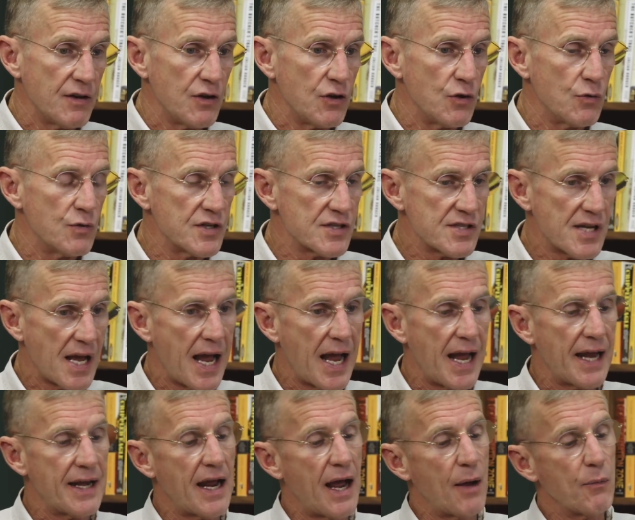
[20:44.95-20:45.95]
you
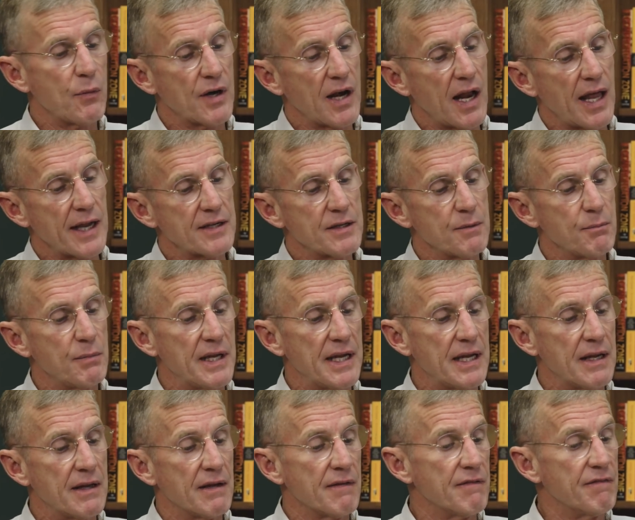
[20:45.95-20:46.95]
decide, I would like to
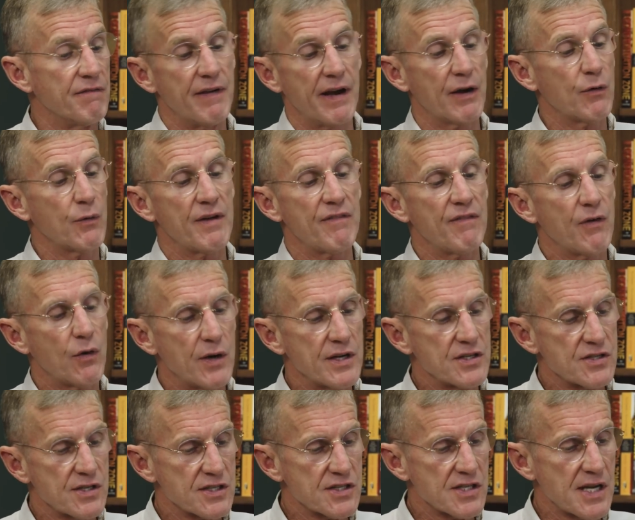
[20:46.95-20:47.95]
be very, very
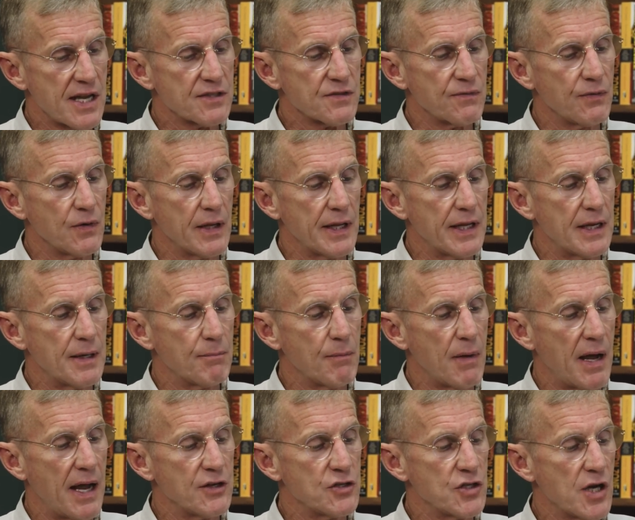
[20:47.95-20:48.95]
successful in
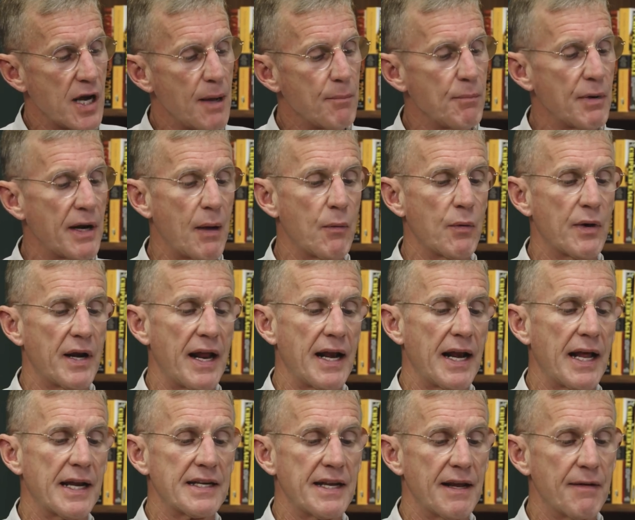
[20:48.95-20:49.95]
my job, but I would
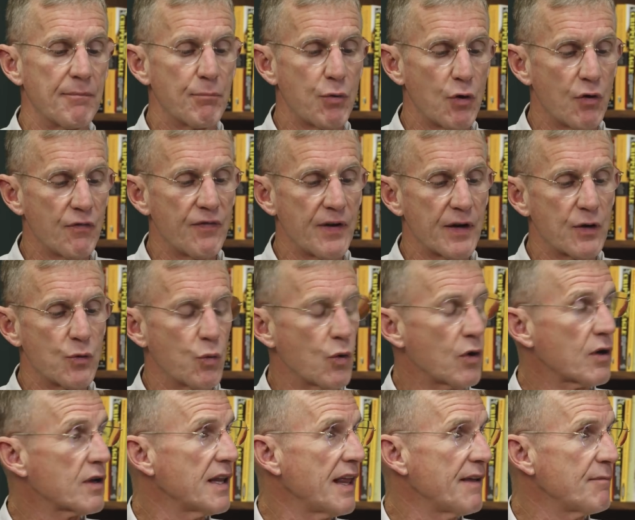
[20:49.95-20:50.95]
like to have perfect
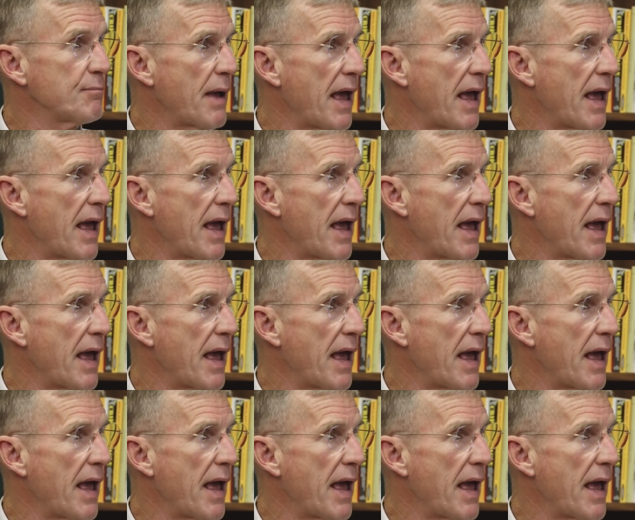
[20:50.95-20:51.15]
work-life